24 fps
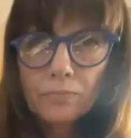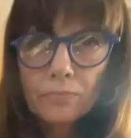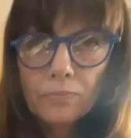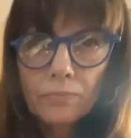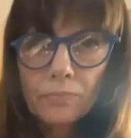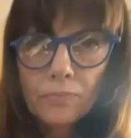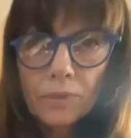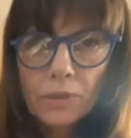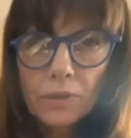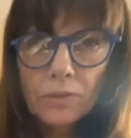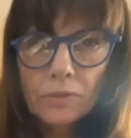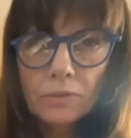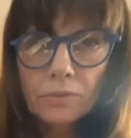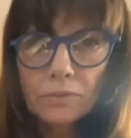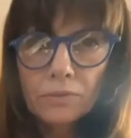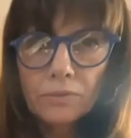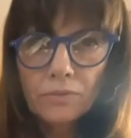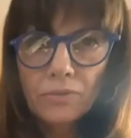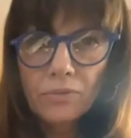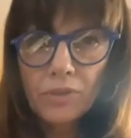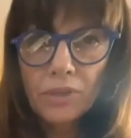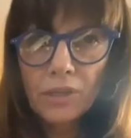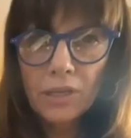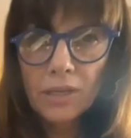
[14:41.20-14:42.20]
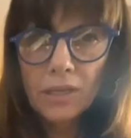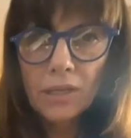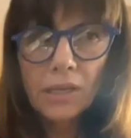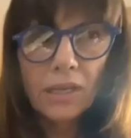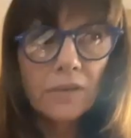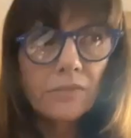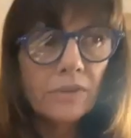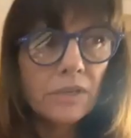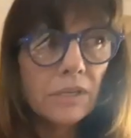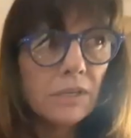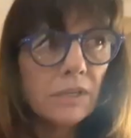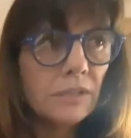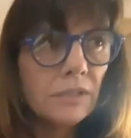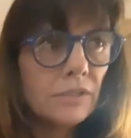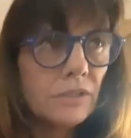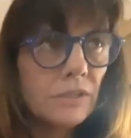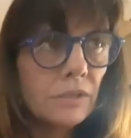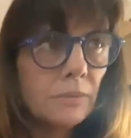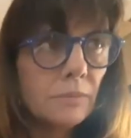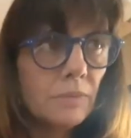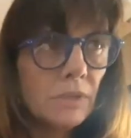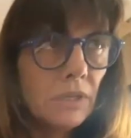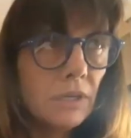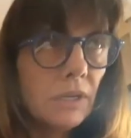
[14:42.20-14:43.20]
I don't think I have any
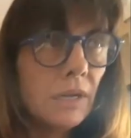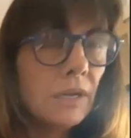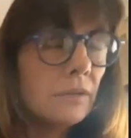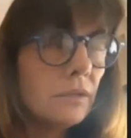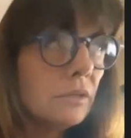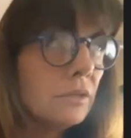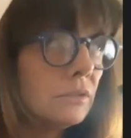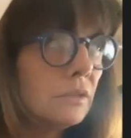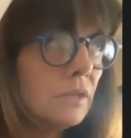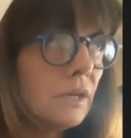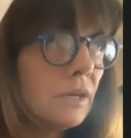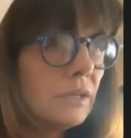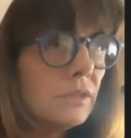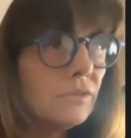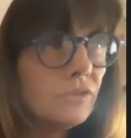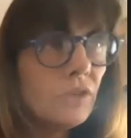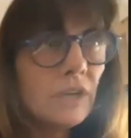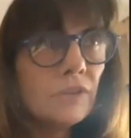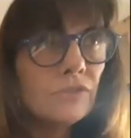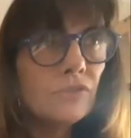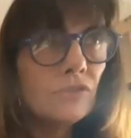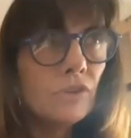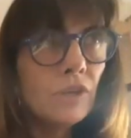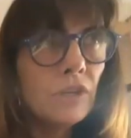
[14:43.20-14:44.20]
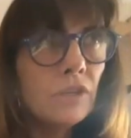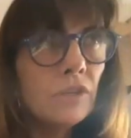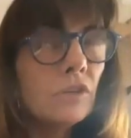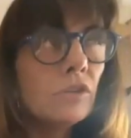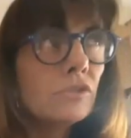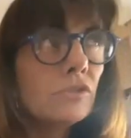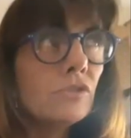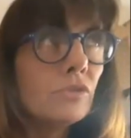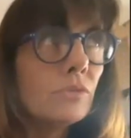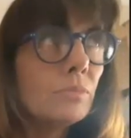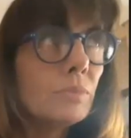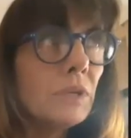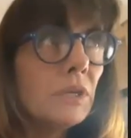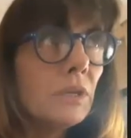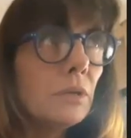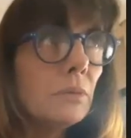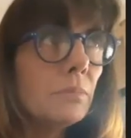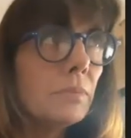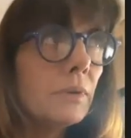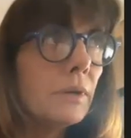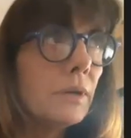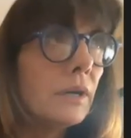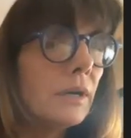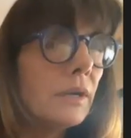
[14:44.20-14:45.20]
intimidation. I try not to be,
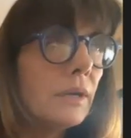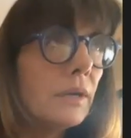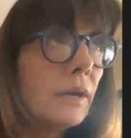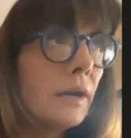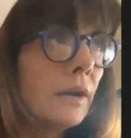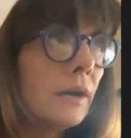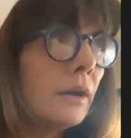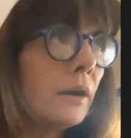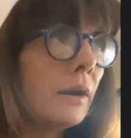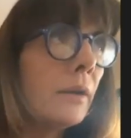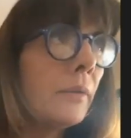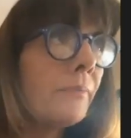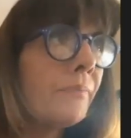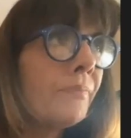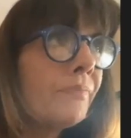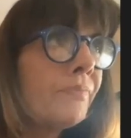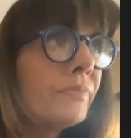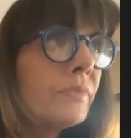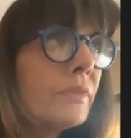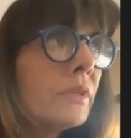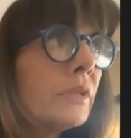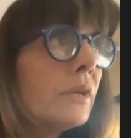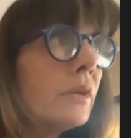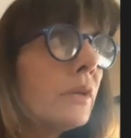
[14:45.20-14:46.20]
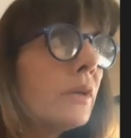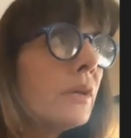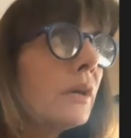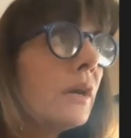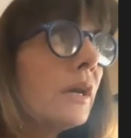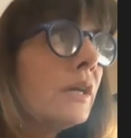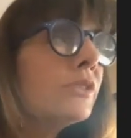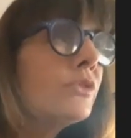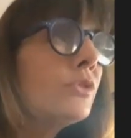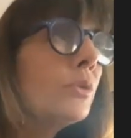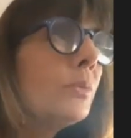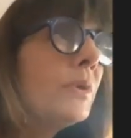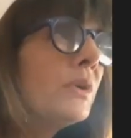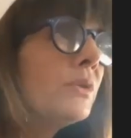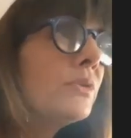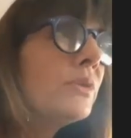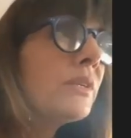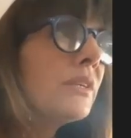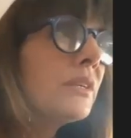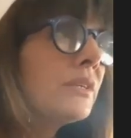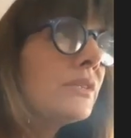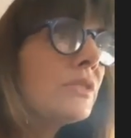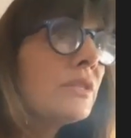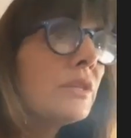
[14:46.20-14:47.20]
but I suppose
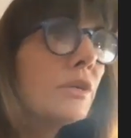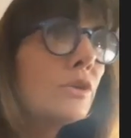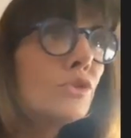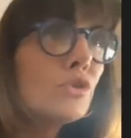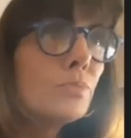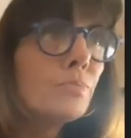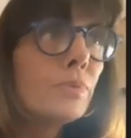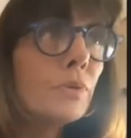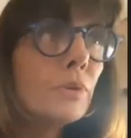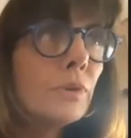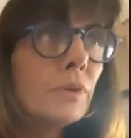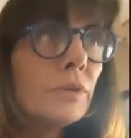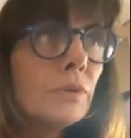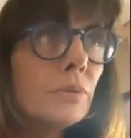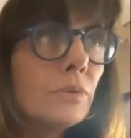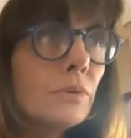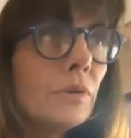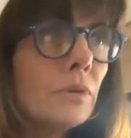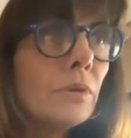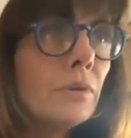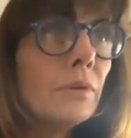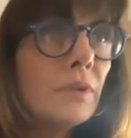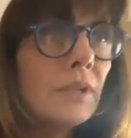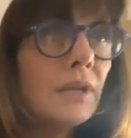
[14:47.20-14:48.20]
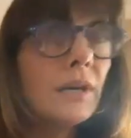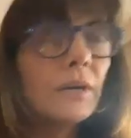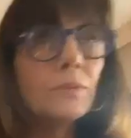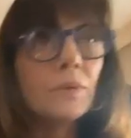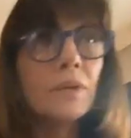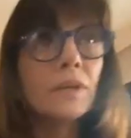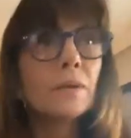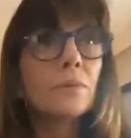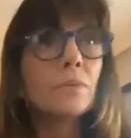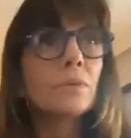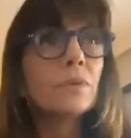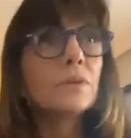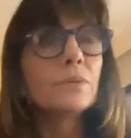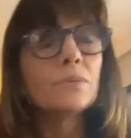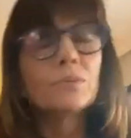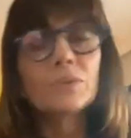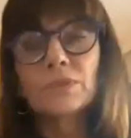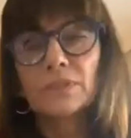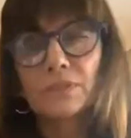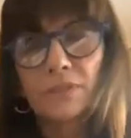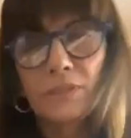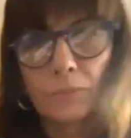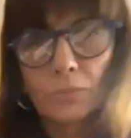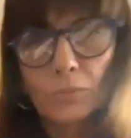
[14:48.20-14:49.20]
at a certain point we all are. When I work
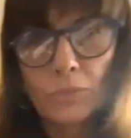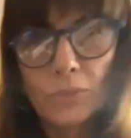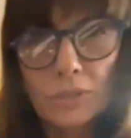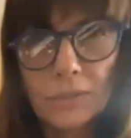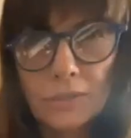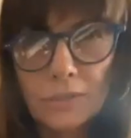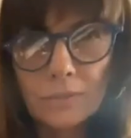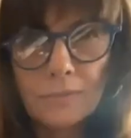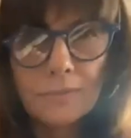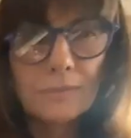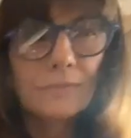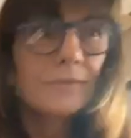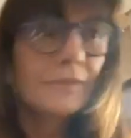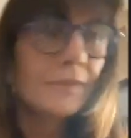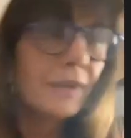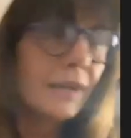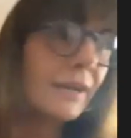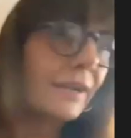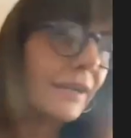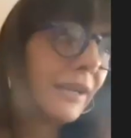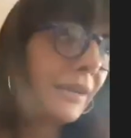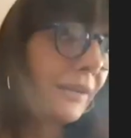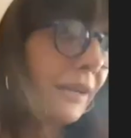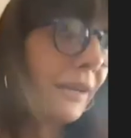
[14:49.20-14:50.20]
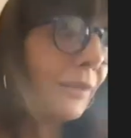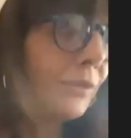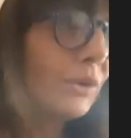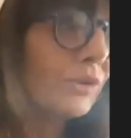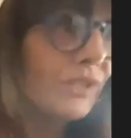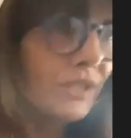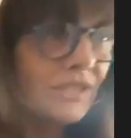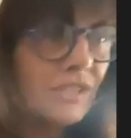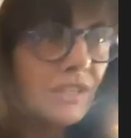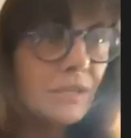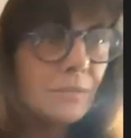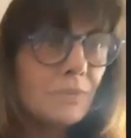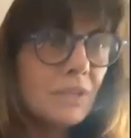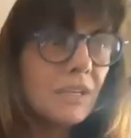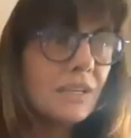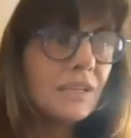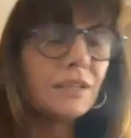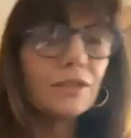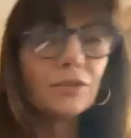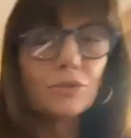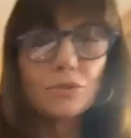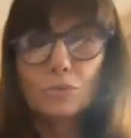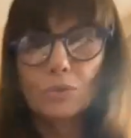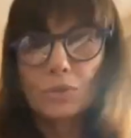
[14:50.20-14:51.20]
with someone, I was
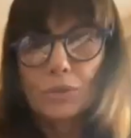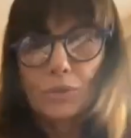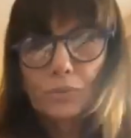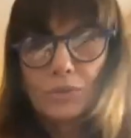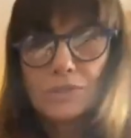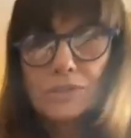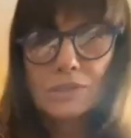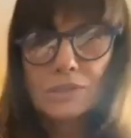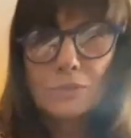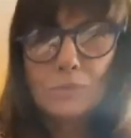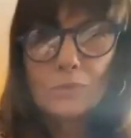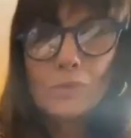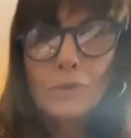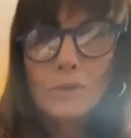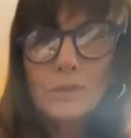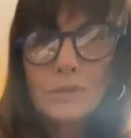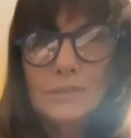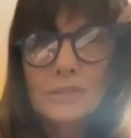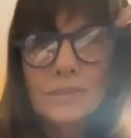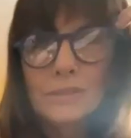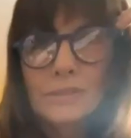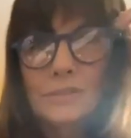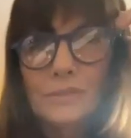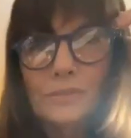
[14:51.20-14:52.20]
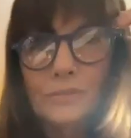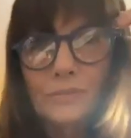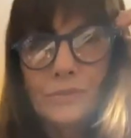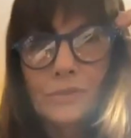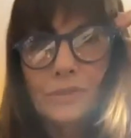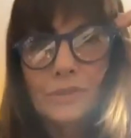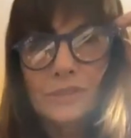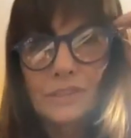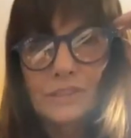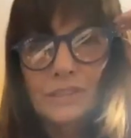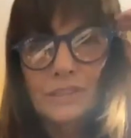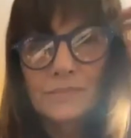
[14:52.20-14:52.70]
intimidated to work with Cedar Walton, of course,